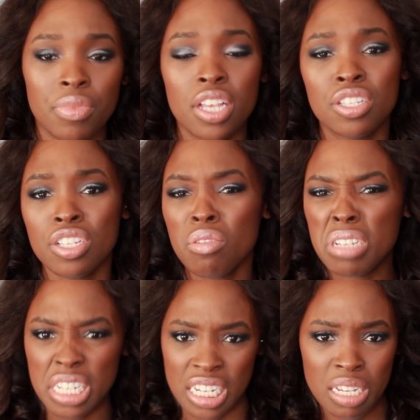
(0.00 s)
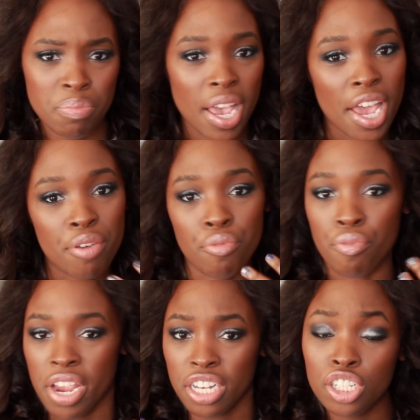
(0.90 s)
It's so deep
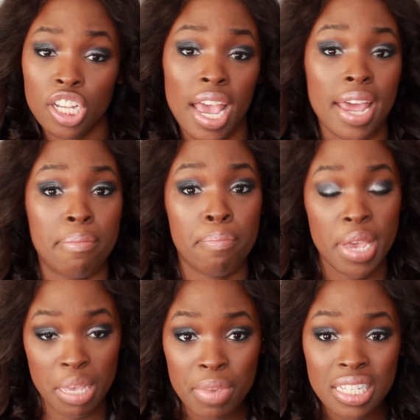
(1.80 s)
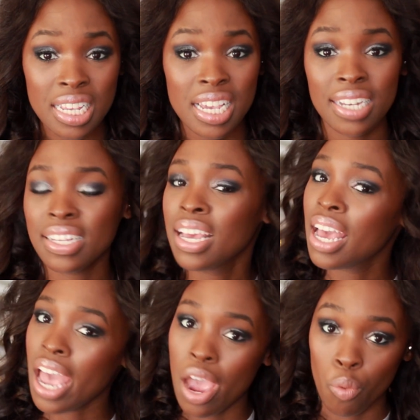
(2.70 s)
and rich and pigmented,
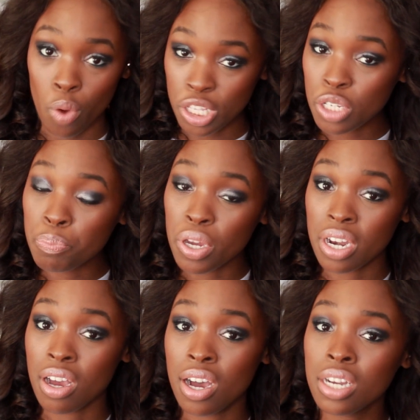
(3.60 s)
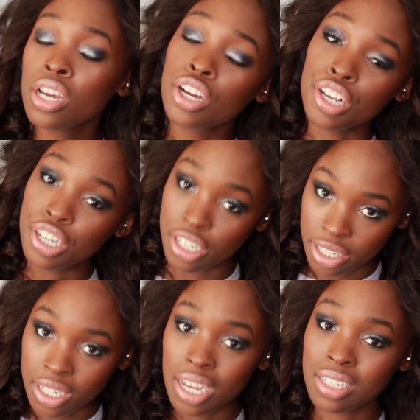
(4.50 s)
and once you put it on,
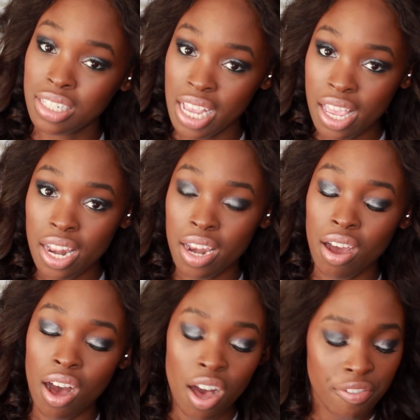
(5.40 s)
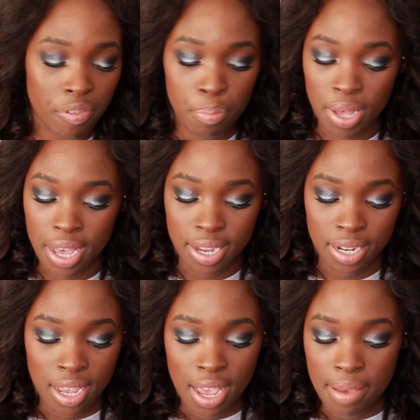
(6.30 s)
good luck taking it off,
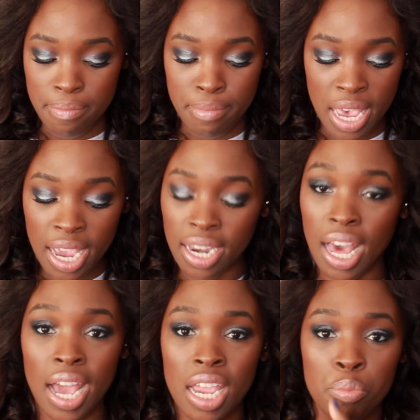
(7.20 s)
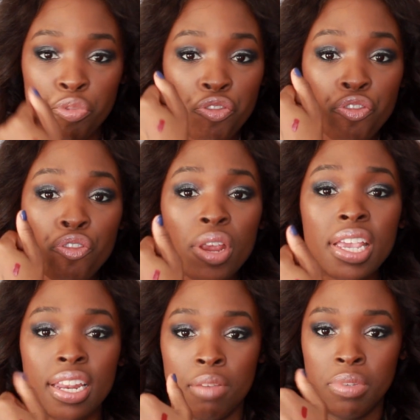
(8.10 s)
but man, I am
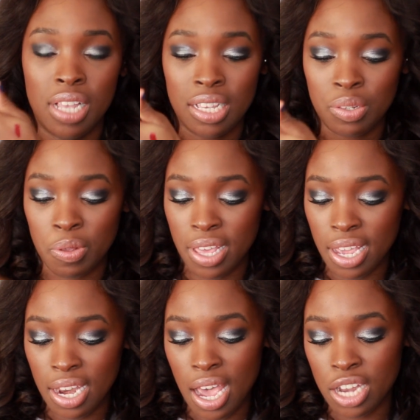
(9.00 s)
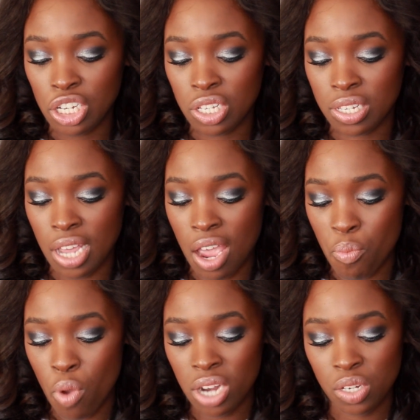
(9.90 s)
freaking obsessed with it. I just, I
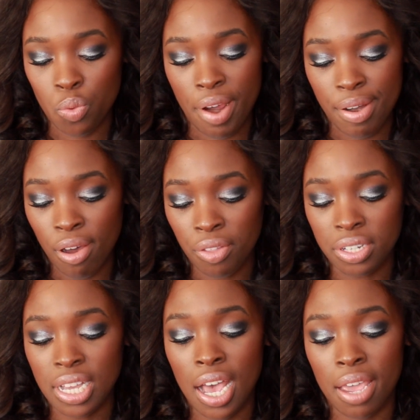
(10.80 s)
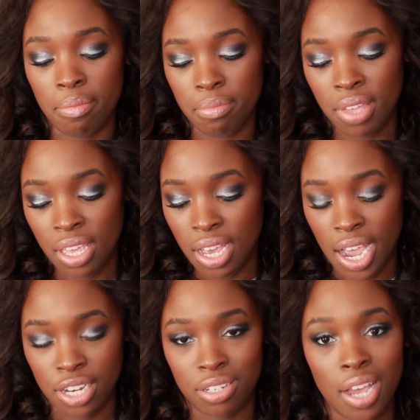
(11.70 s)
want to wear it all the time.
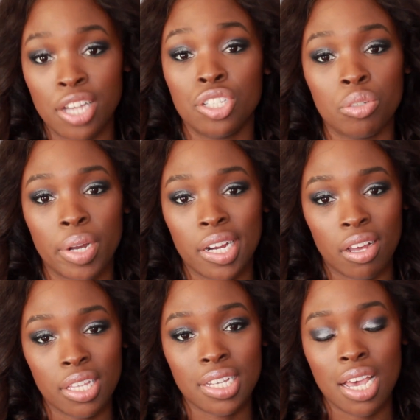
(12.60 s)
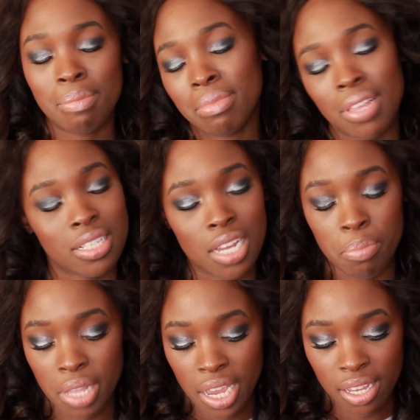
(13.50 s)
I, I do wear it all the time. Let's
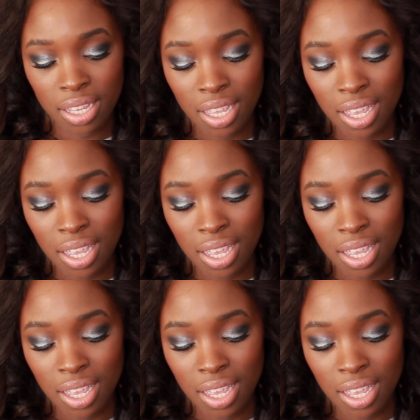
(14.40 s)
not play.